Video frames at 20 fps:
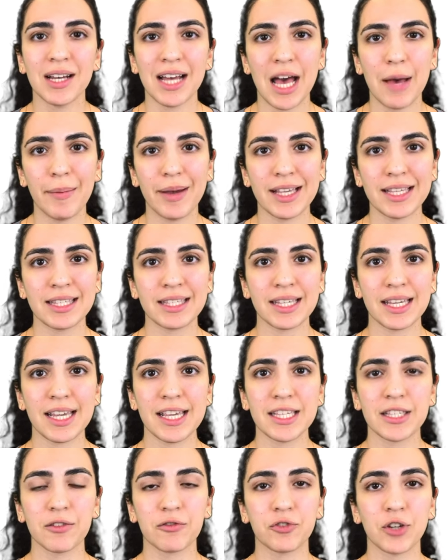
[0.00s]
M S
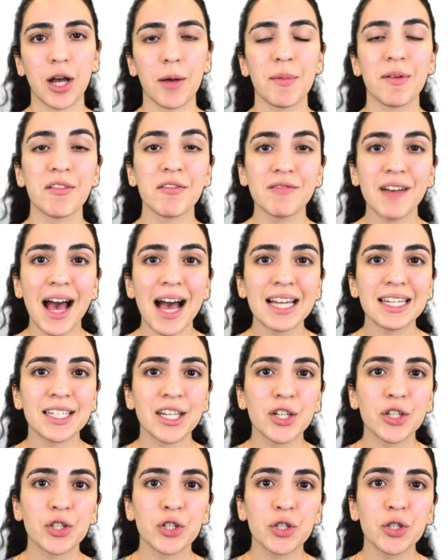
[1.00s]
Cs from fat
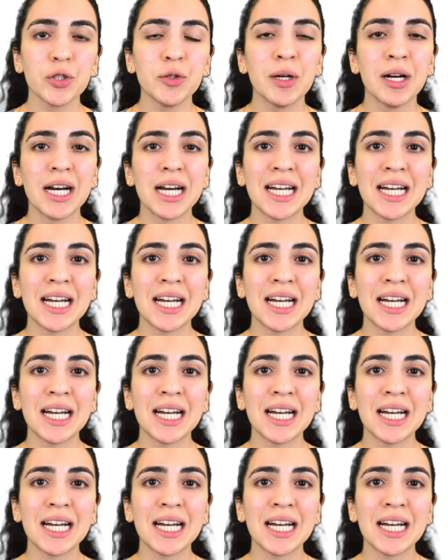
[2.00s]
tissue,